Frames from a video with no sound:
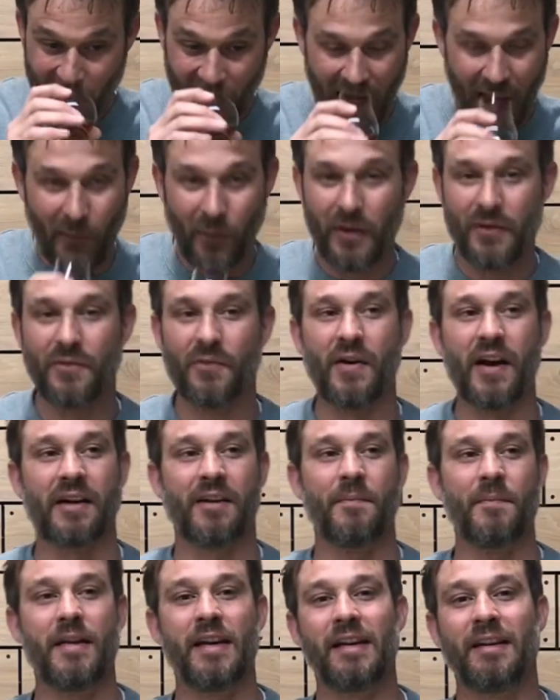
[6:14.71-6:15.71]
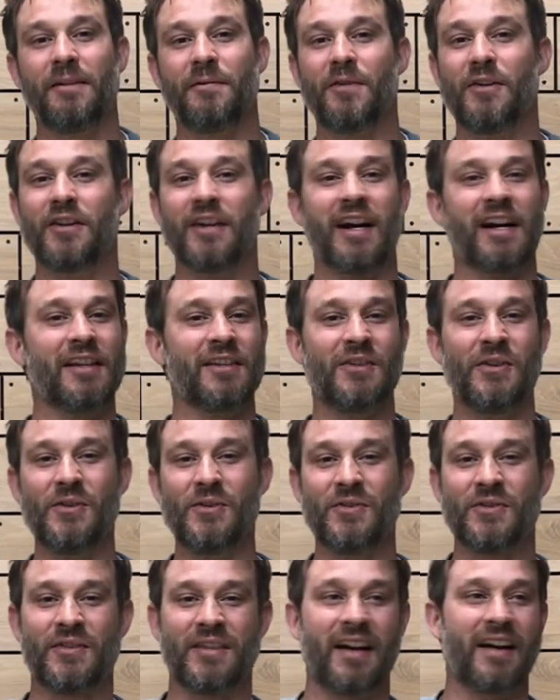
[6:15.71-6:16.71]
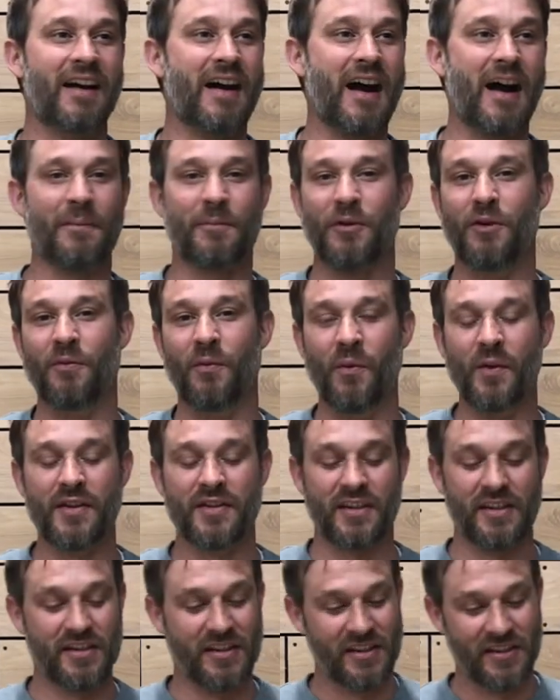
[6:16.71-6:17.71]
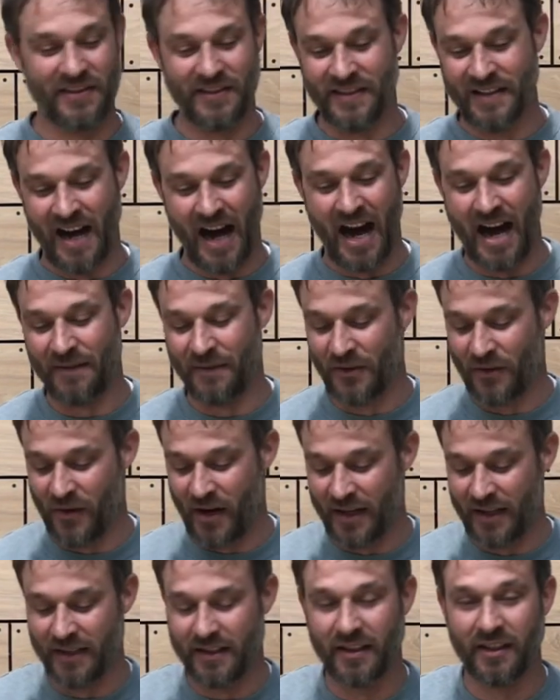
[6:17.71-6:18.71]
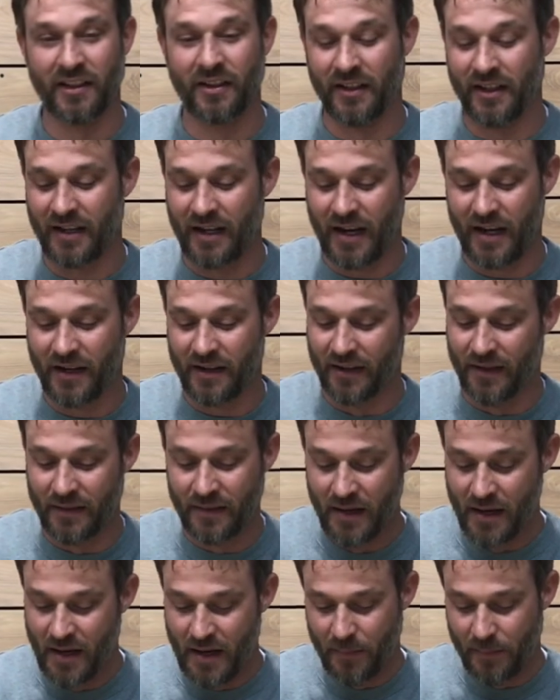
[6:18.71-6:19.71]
I wouldn't recommend, if you're not used to high proof whiskeys, just diving right into the Glencairn.